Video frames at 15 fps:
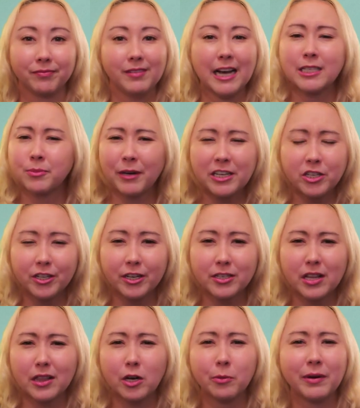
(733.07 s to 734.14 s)
Expiration year is
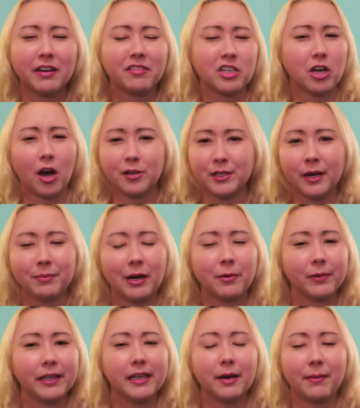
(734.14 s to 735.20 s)
a little bit of a toss-up. It
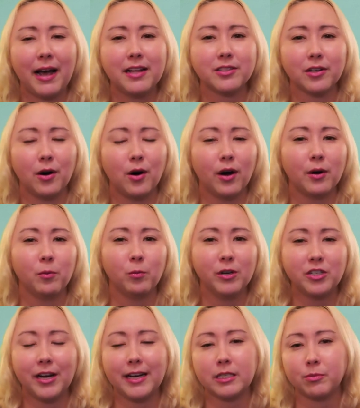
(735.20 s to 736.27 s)
really depends on
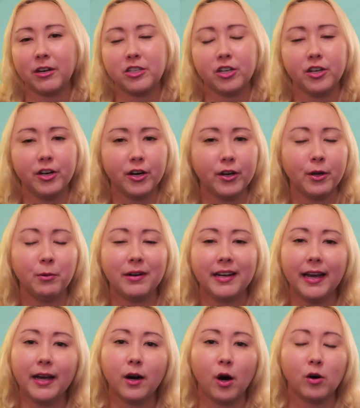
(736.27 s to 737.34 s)
which expiration year you would
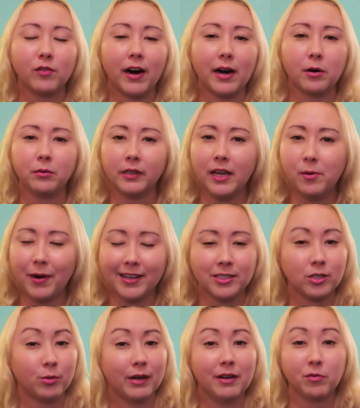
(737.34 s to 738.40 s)
get over at Old Key
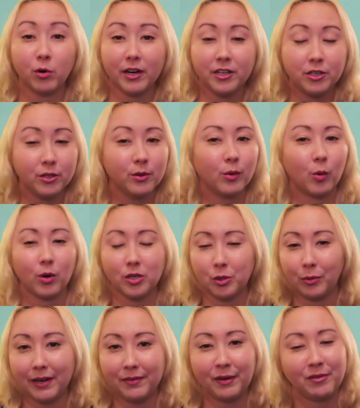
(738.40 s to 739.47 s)
West, 2042 or
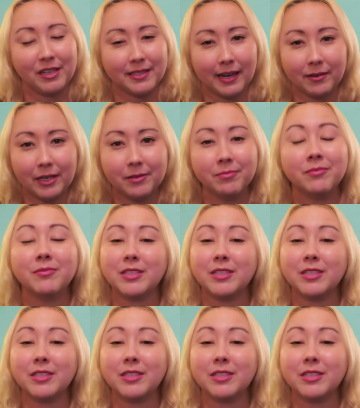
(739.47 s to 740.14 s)
2057.